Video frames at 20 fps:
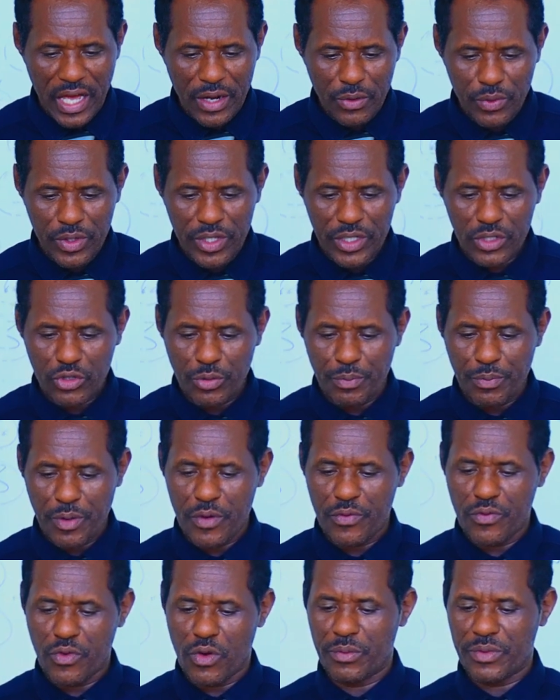unwilling to
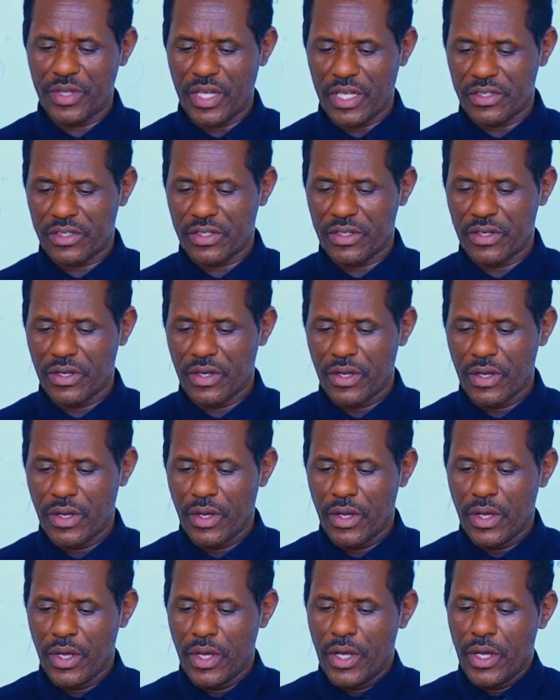perform tasks.
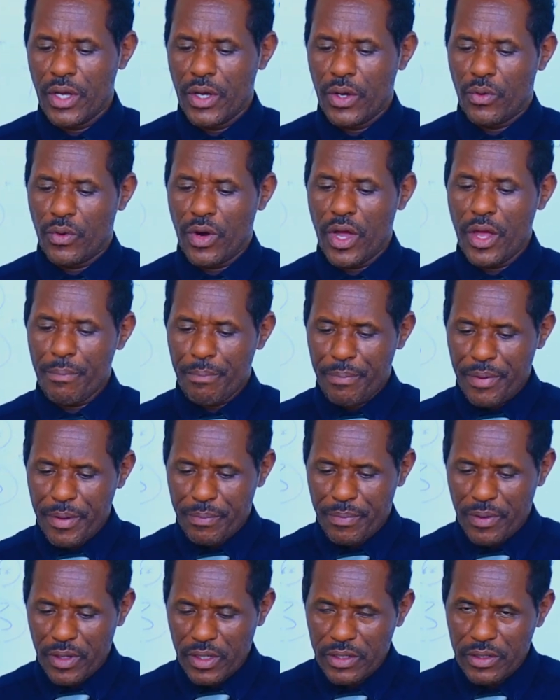When
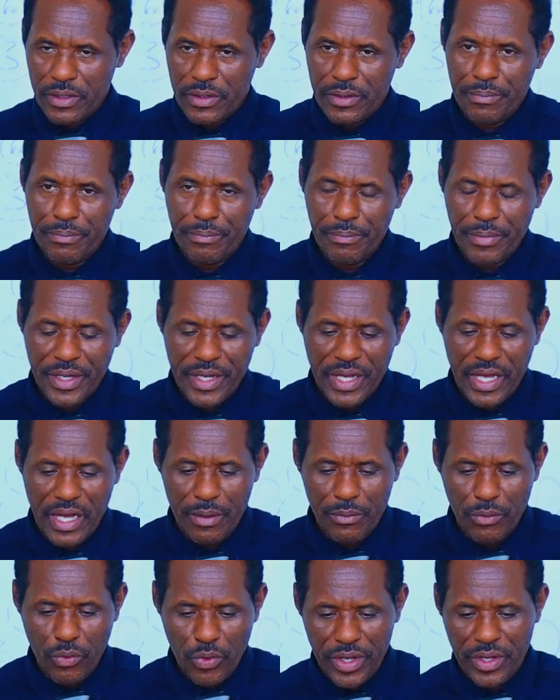people
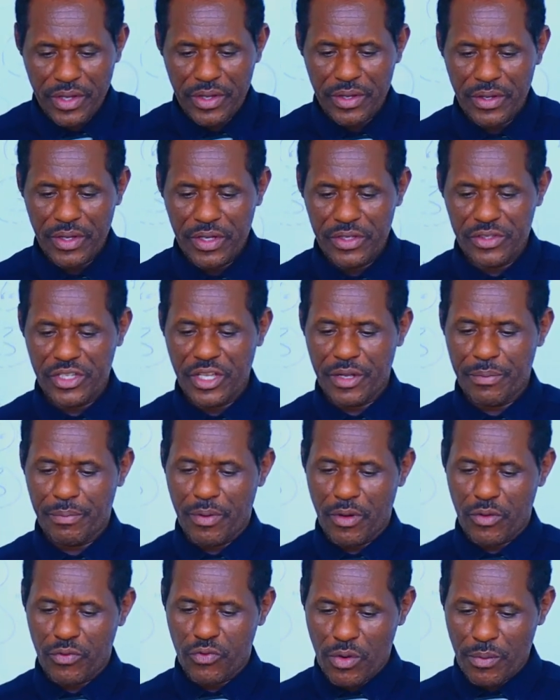become weak in their
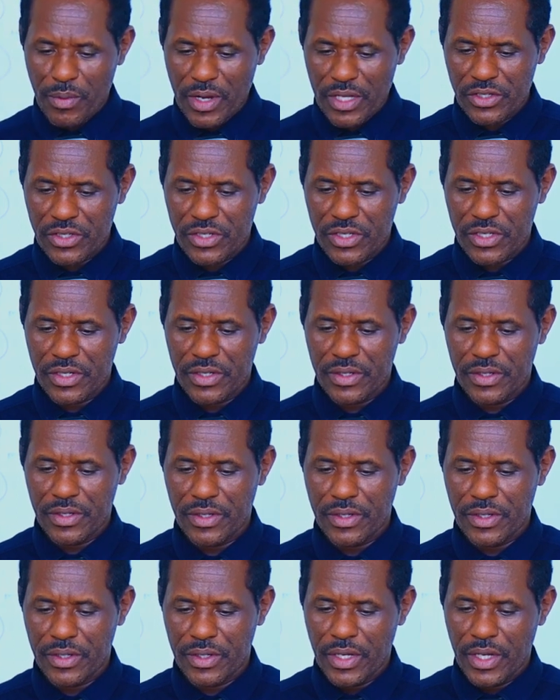performance,
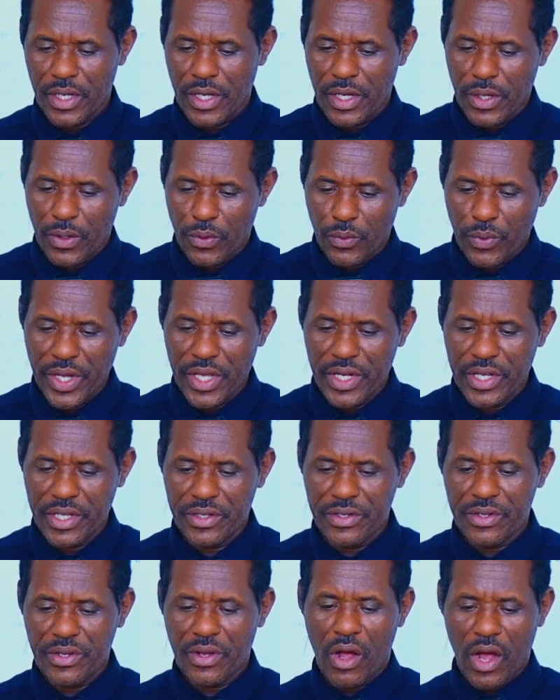we
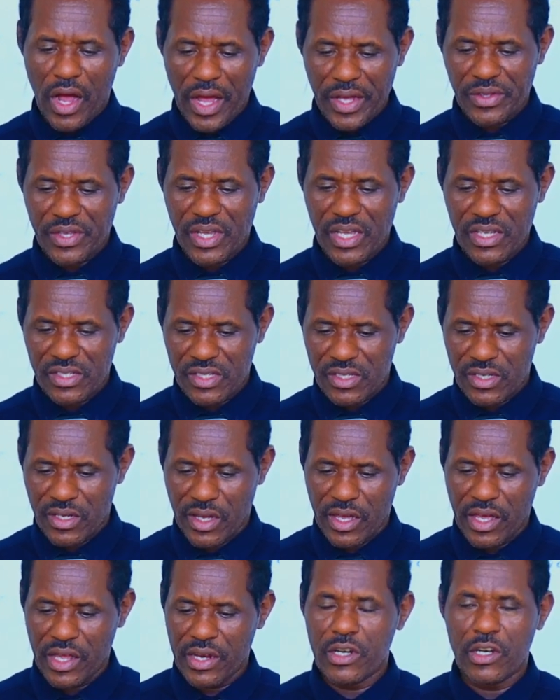need high task
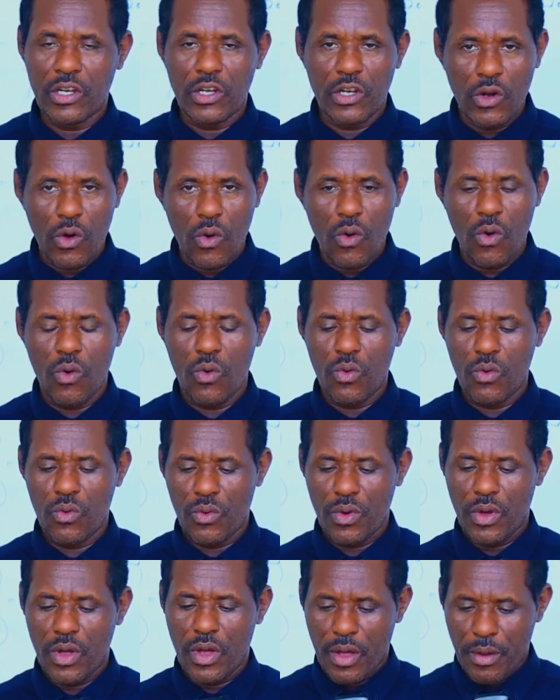and
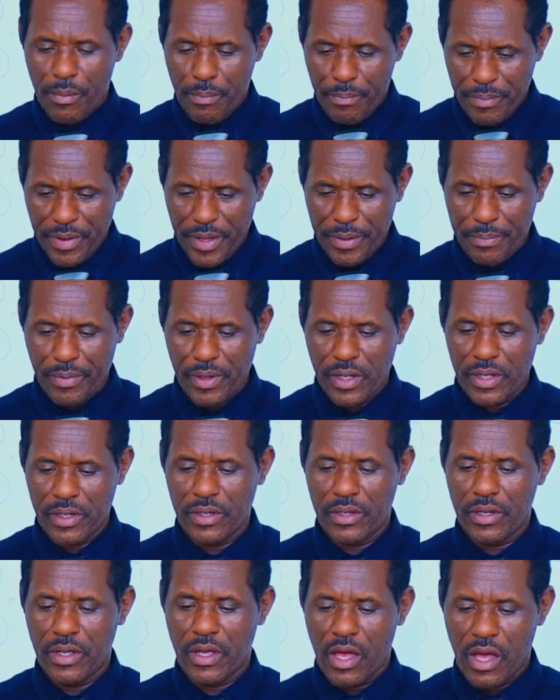low
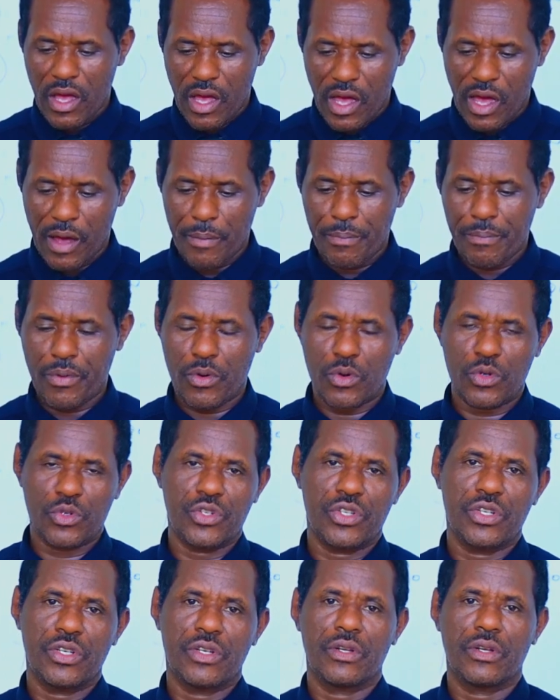people
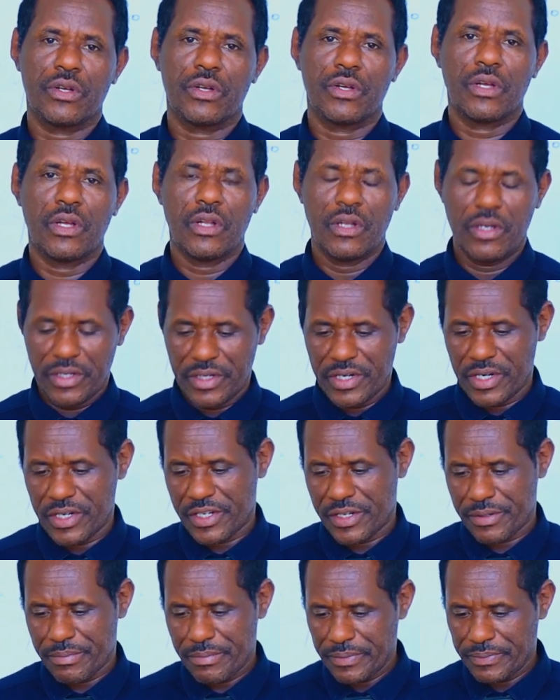approach
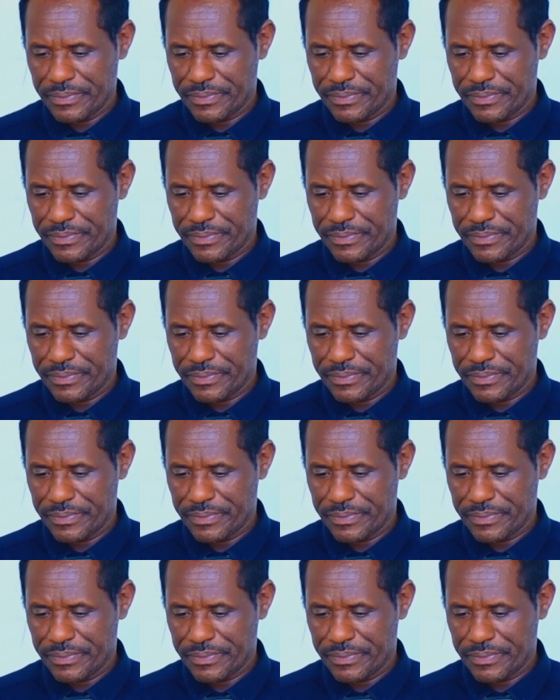leadership.